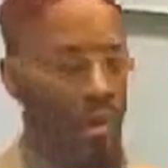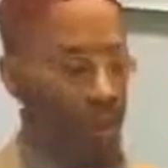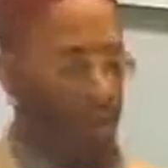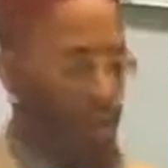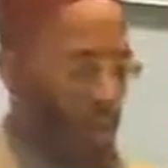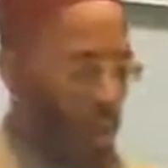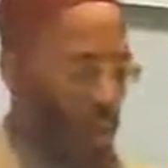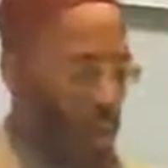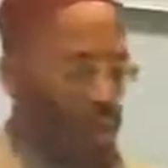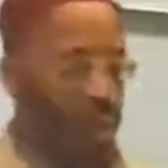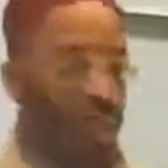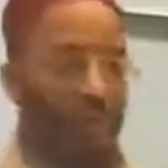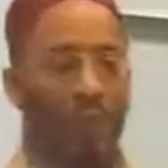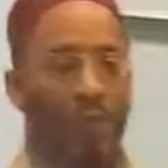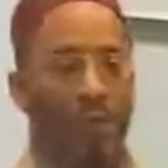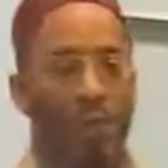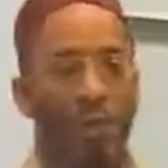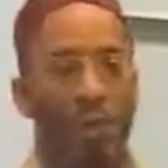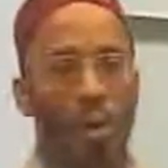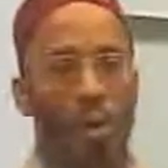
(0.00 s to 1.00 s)
So even
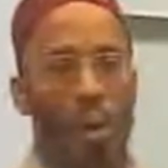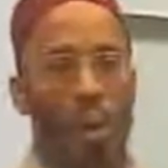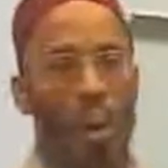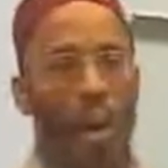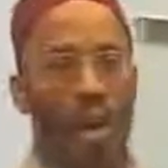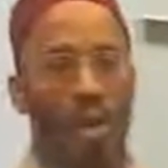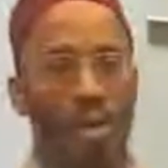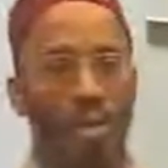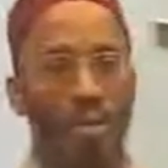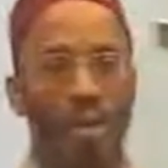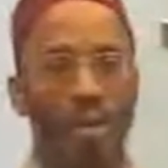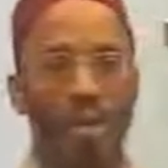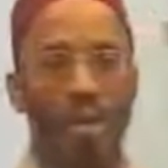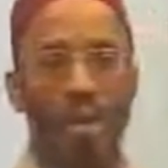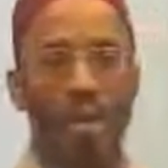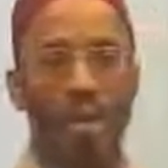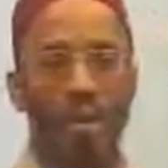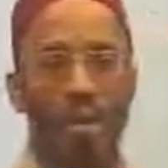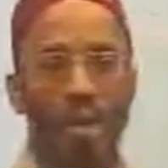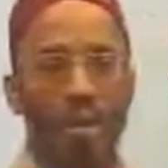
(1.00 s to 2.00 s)
though the Quran,
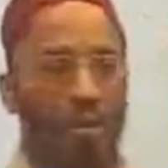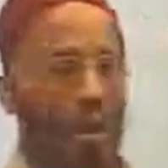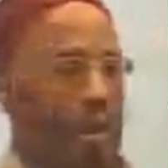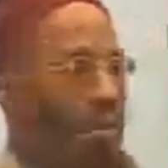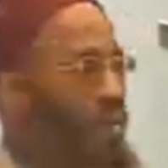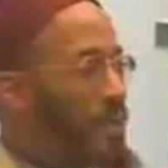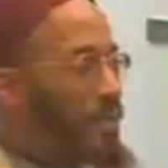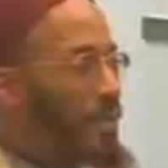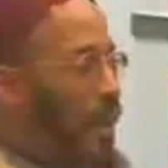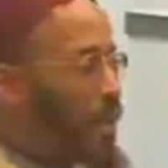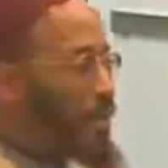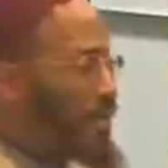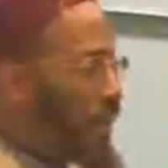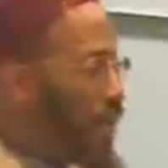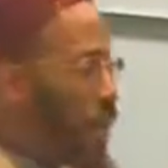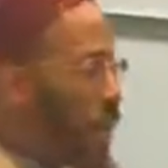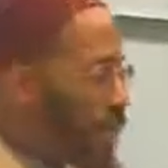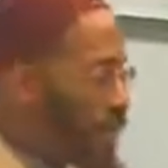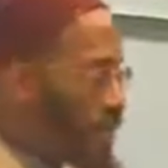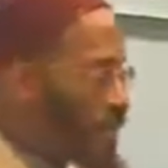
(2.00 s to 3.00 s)
based upon the
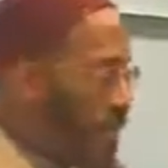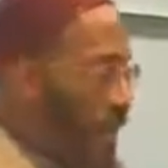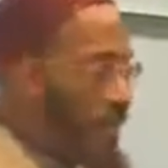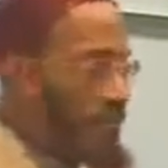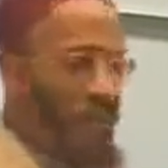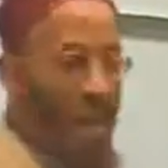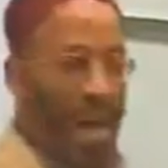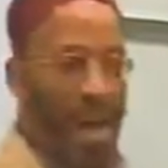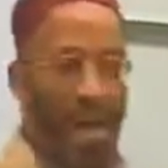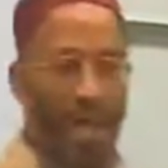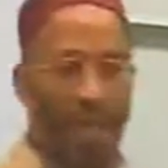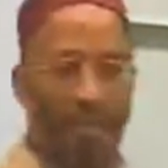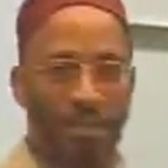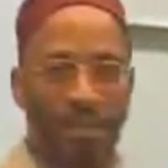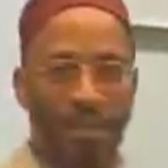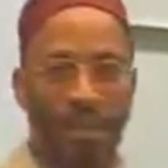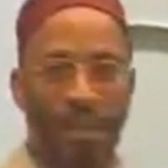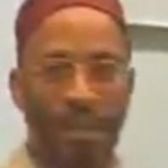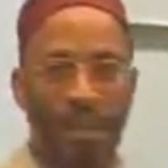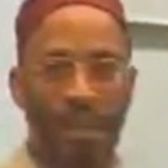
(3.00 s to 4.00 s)
urf of the
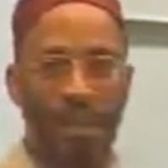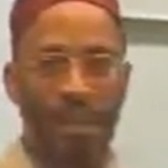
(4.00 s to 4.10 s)
Arabs,